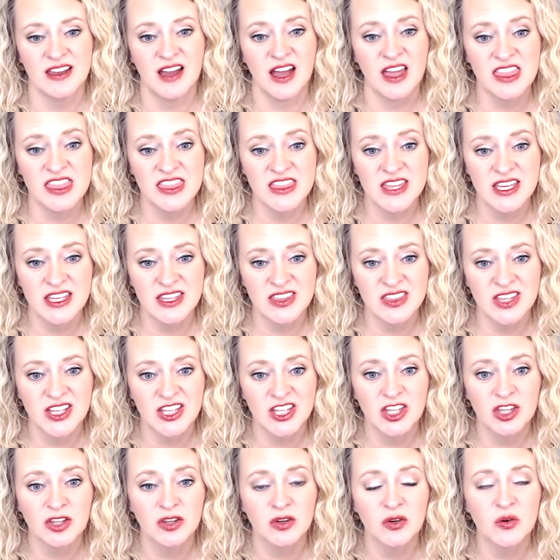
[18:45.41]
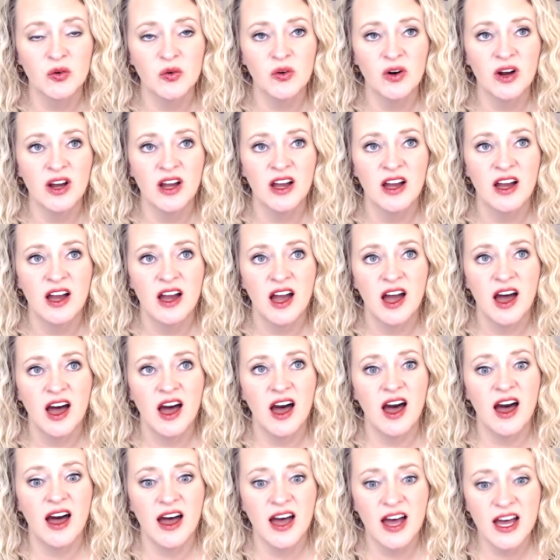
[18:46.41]
I think that you
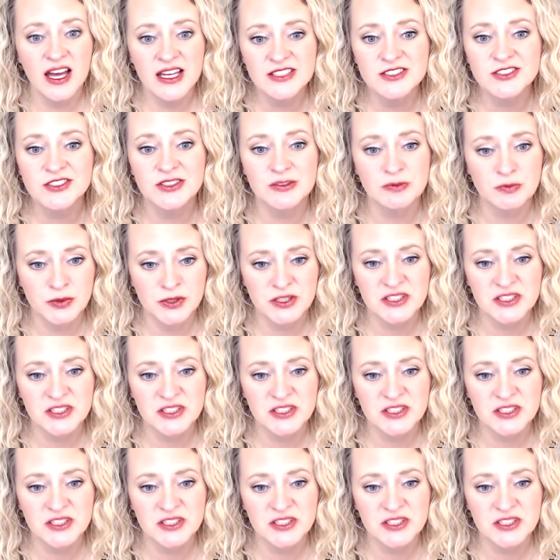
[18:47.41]
100%